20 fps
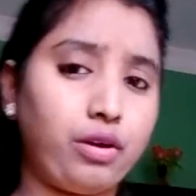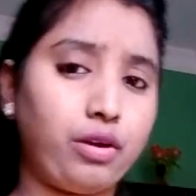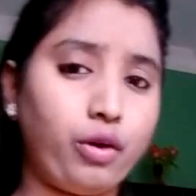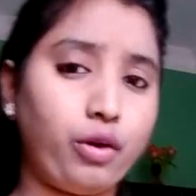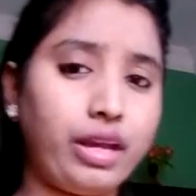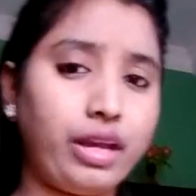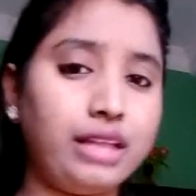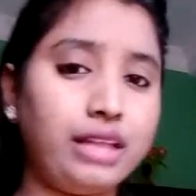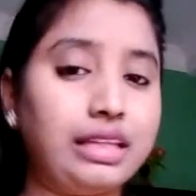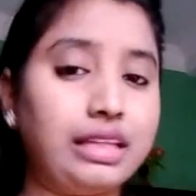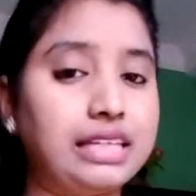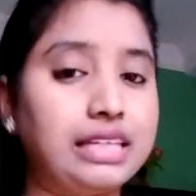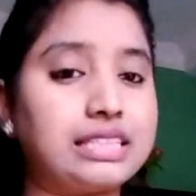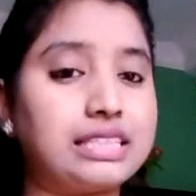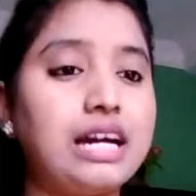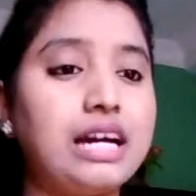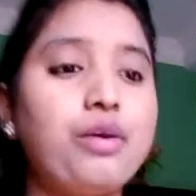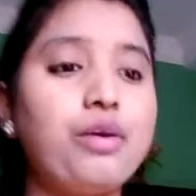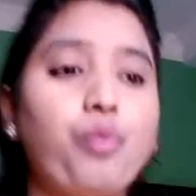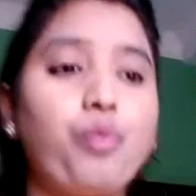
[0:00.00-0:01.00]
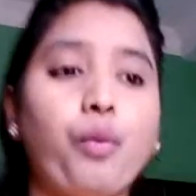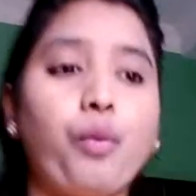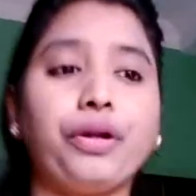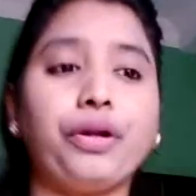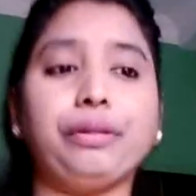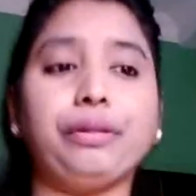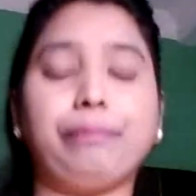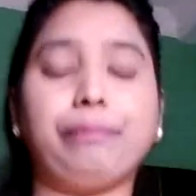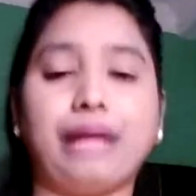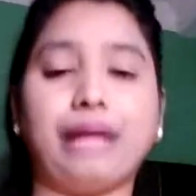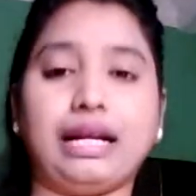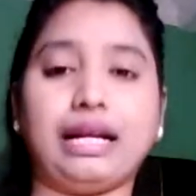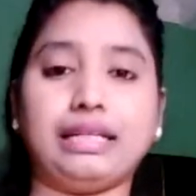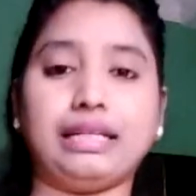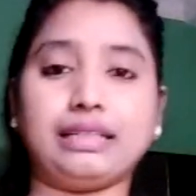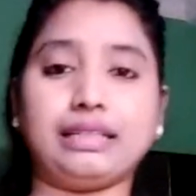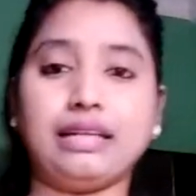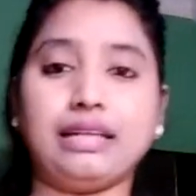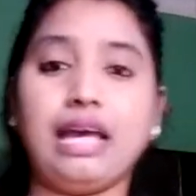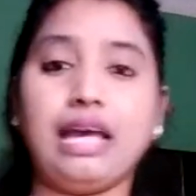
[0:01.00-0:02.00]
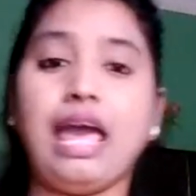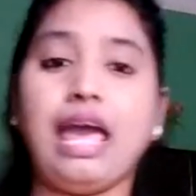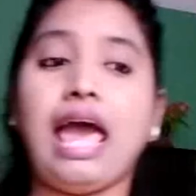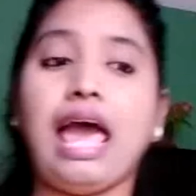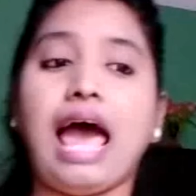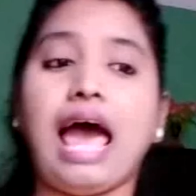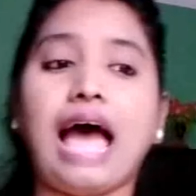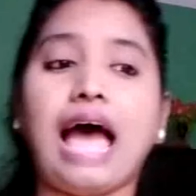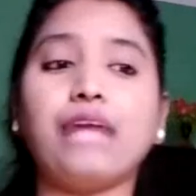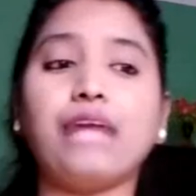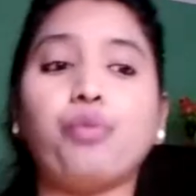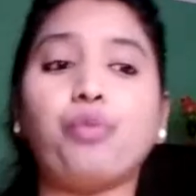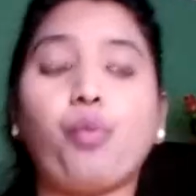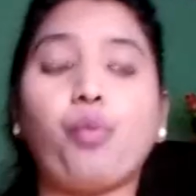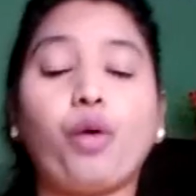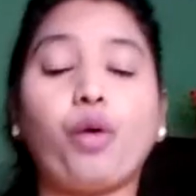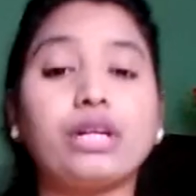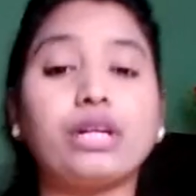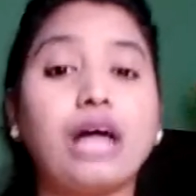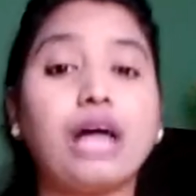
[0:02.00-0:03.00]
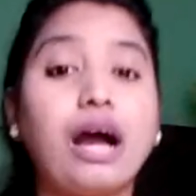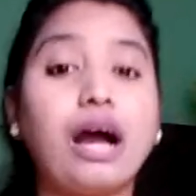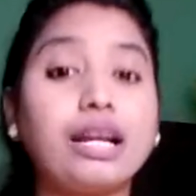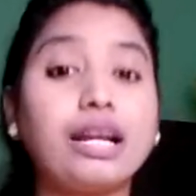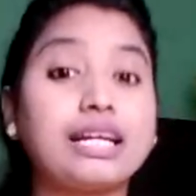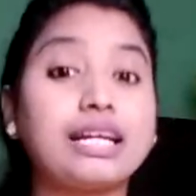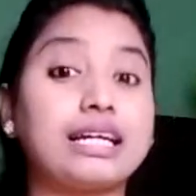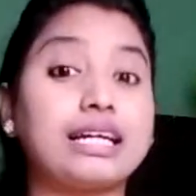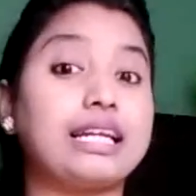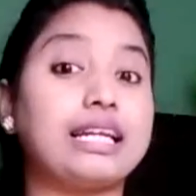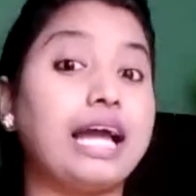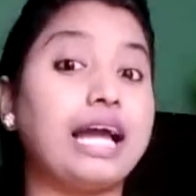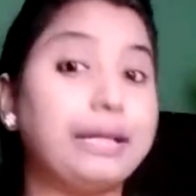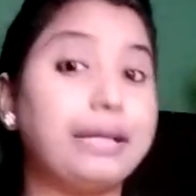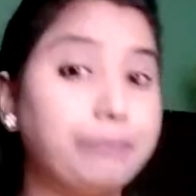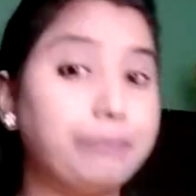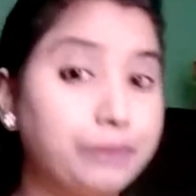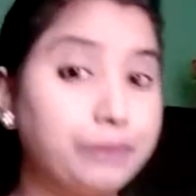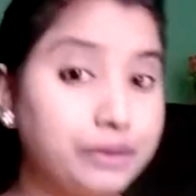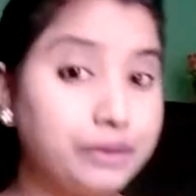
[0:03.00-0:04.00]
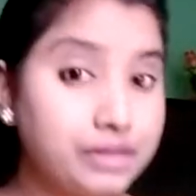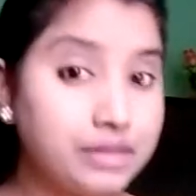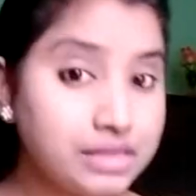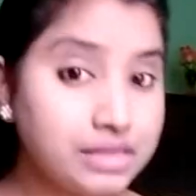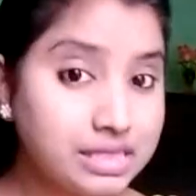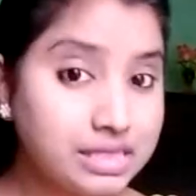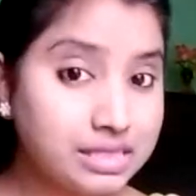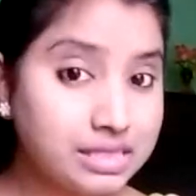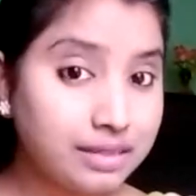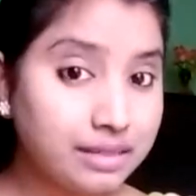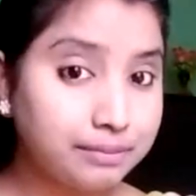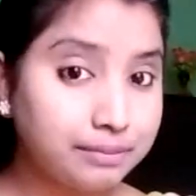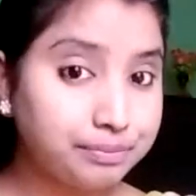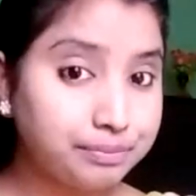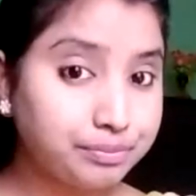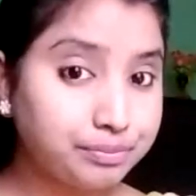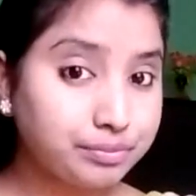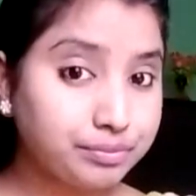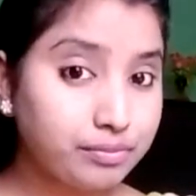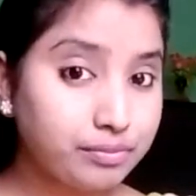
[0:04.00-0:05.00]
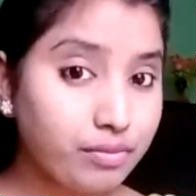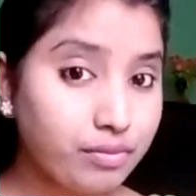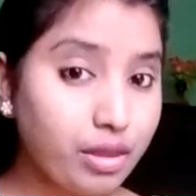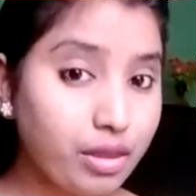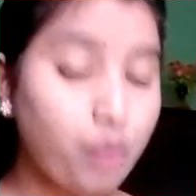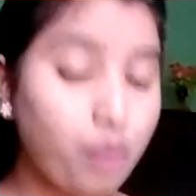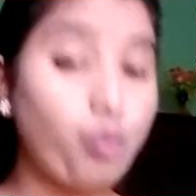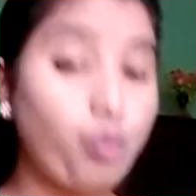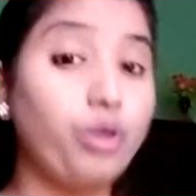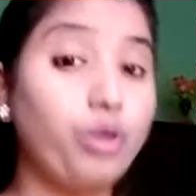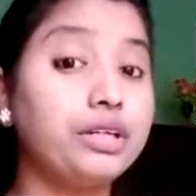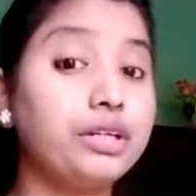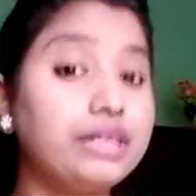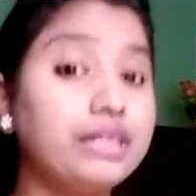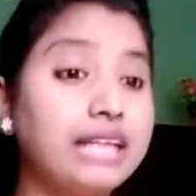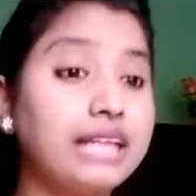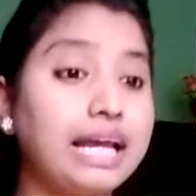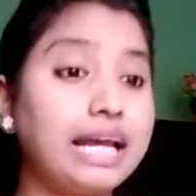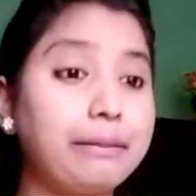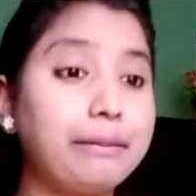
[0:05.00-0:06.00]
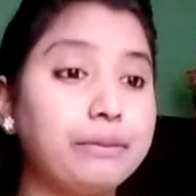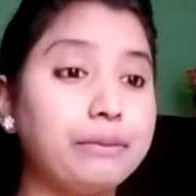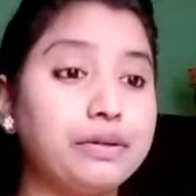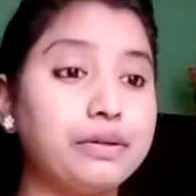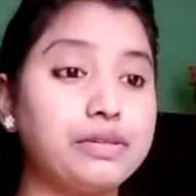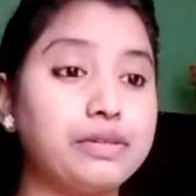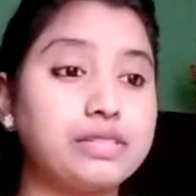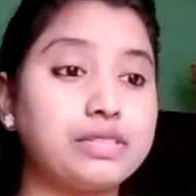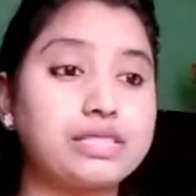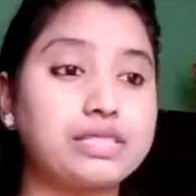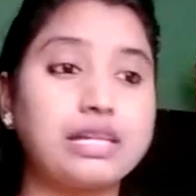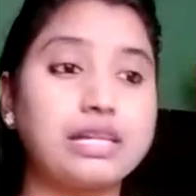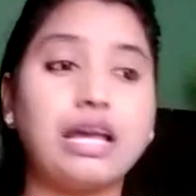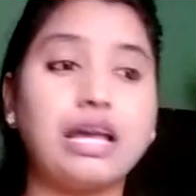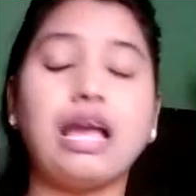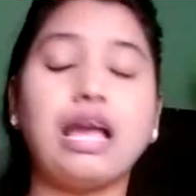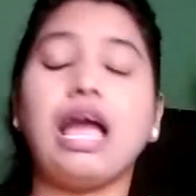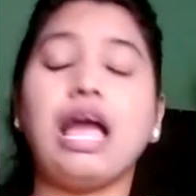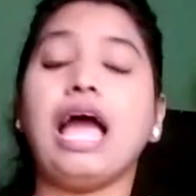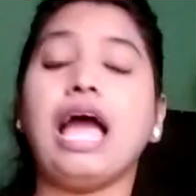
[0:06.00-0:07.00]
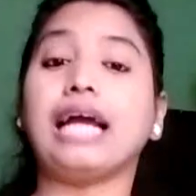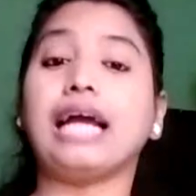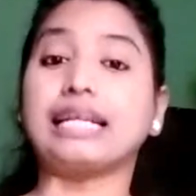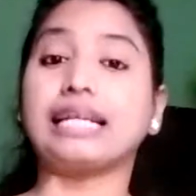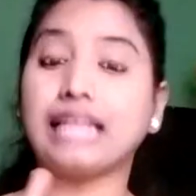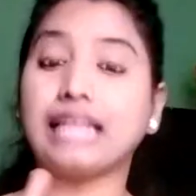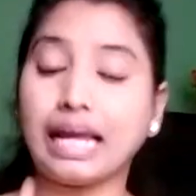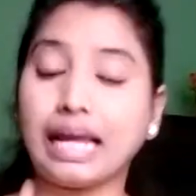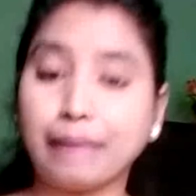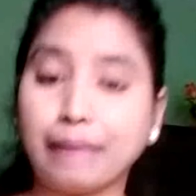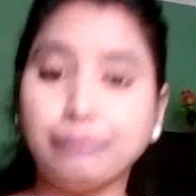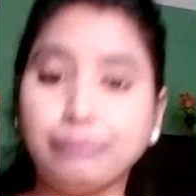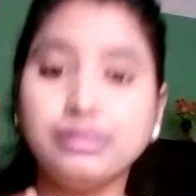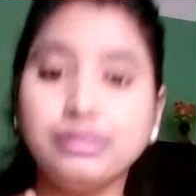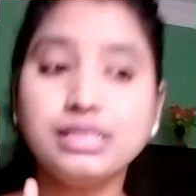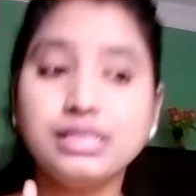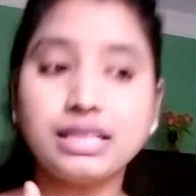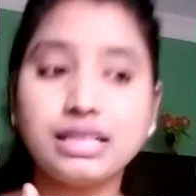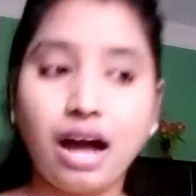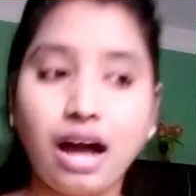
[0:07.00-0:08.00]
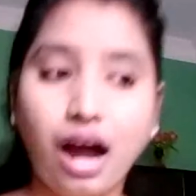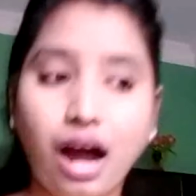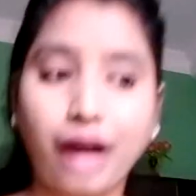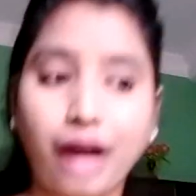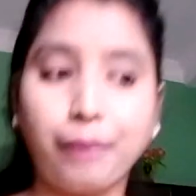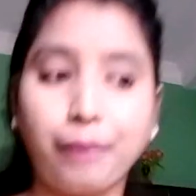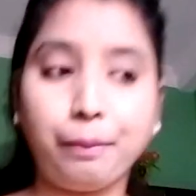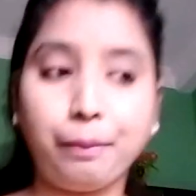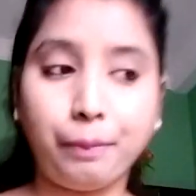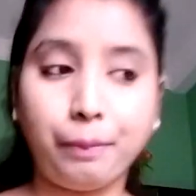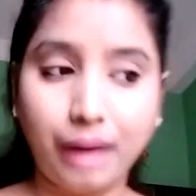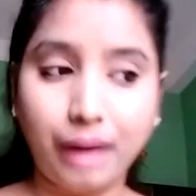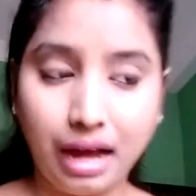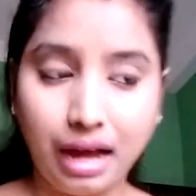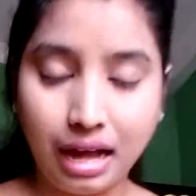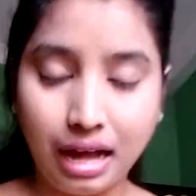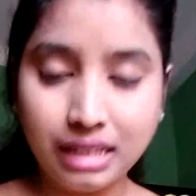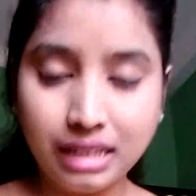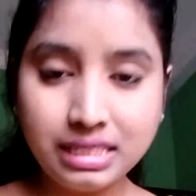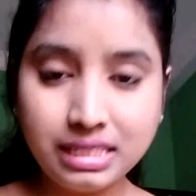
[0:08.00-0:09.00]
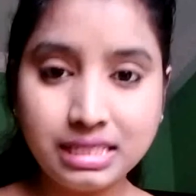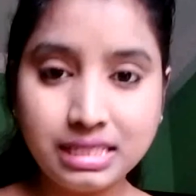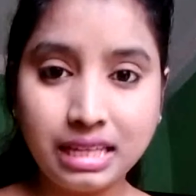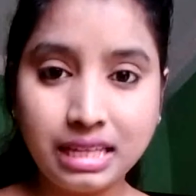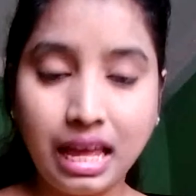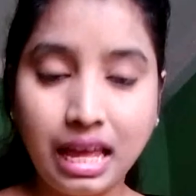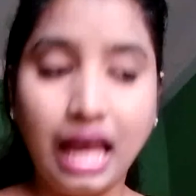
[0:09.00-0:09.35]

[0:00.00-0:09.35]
Okay, these are water plant. And what are climbers? Water climbers. Climbers are plants